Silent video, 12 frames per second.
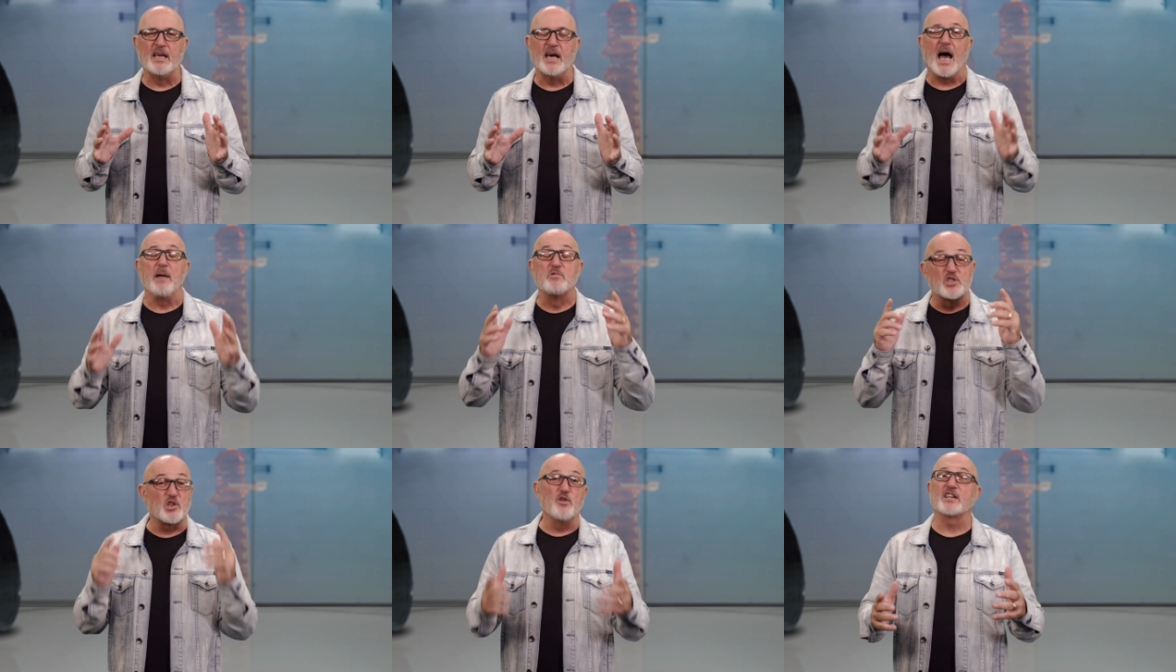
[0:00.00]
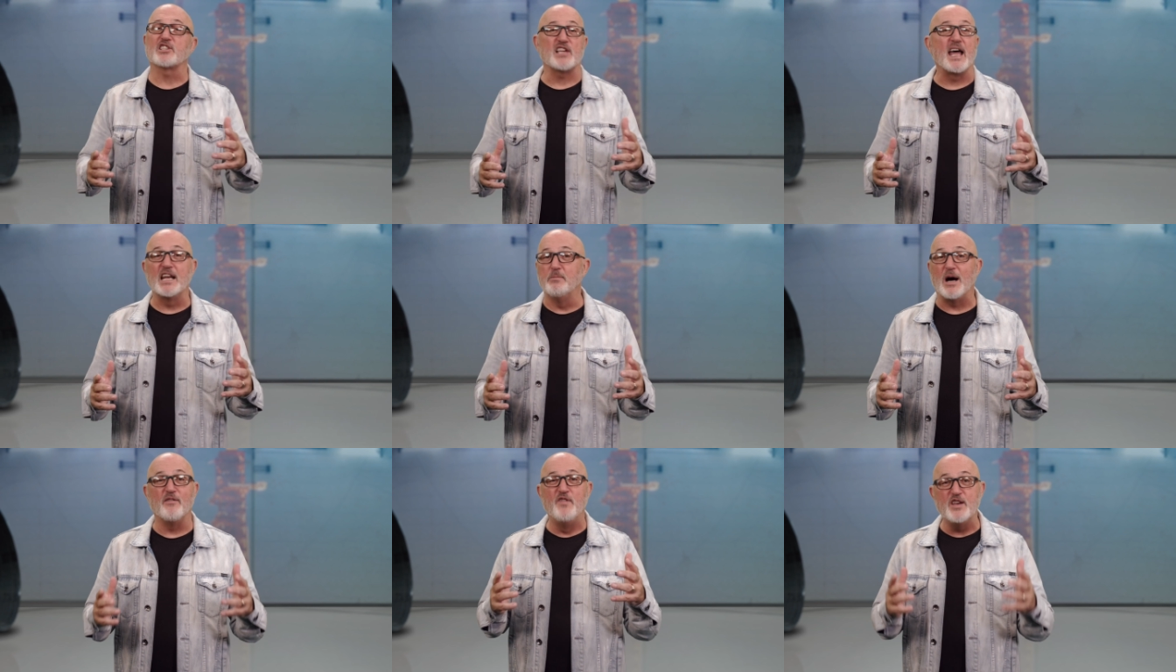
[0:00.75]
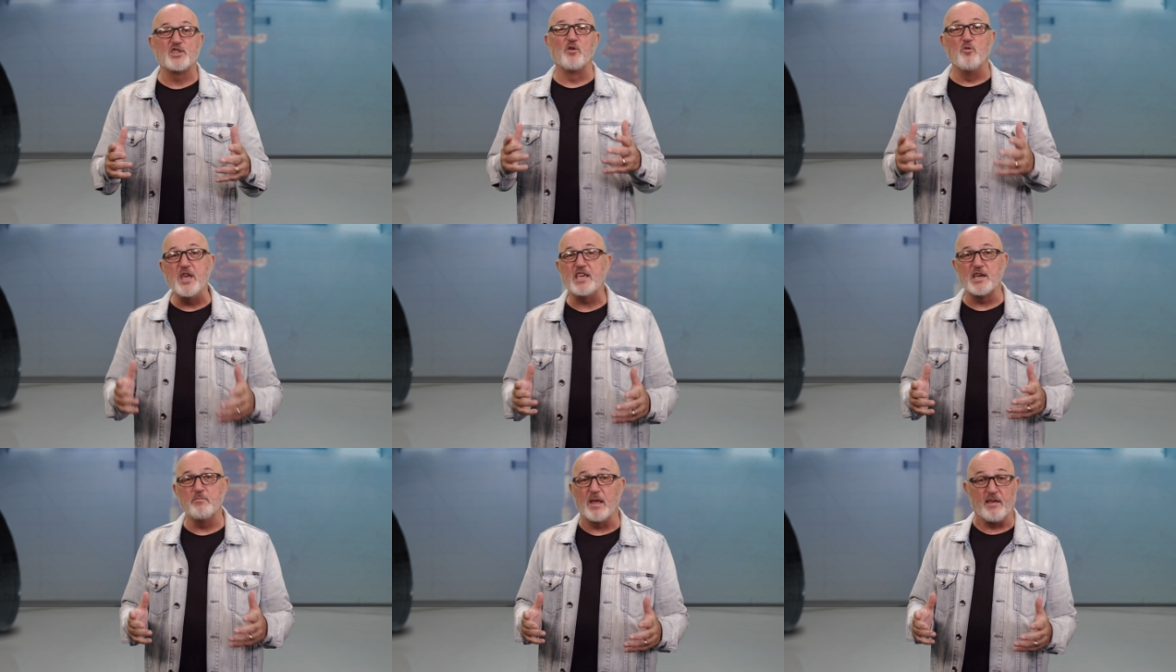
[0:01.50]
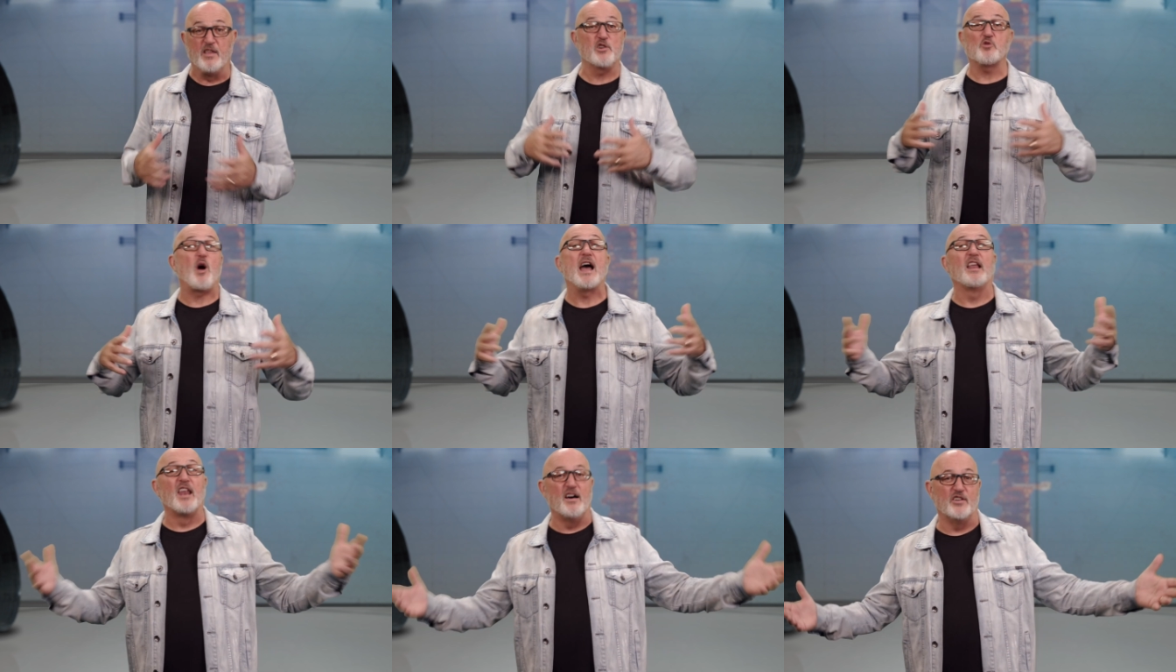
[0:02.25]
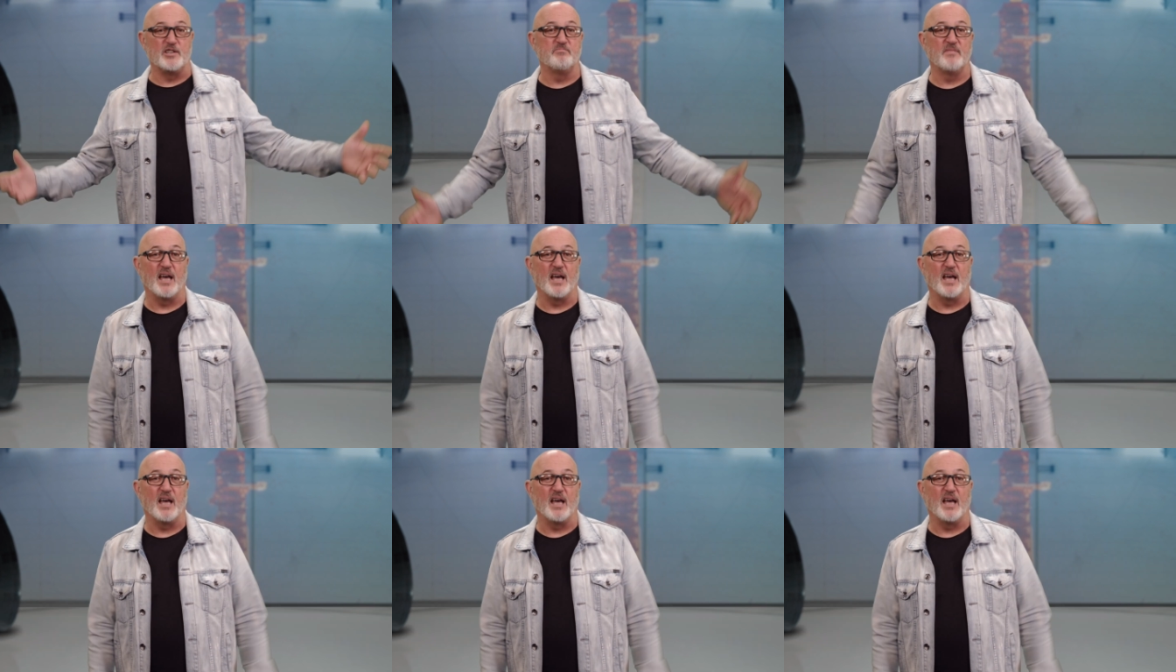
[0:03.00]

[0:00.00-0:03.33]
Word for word: I'm so excited about Vision Weekend, and here's why I love it.